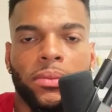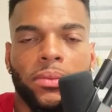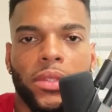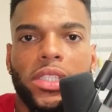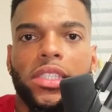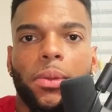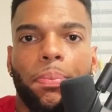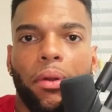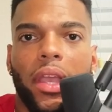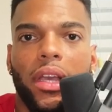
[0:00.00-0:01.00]
This is a
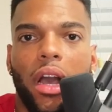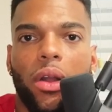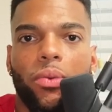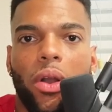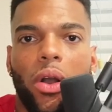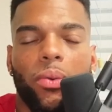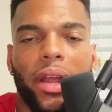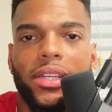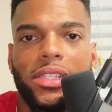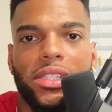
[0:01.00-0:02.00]
prank gone wrong, right?
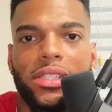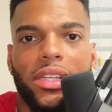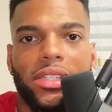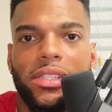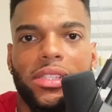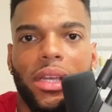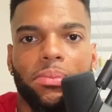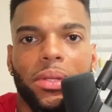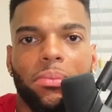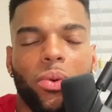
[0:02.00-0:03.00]
This is this is
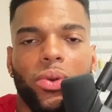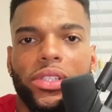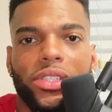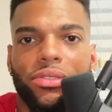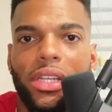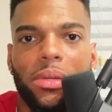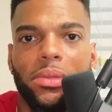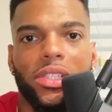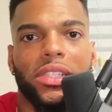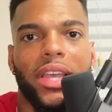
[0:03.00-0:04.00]
something more extreme than just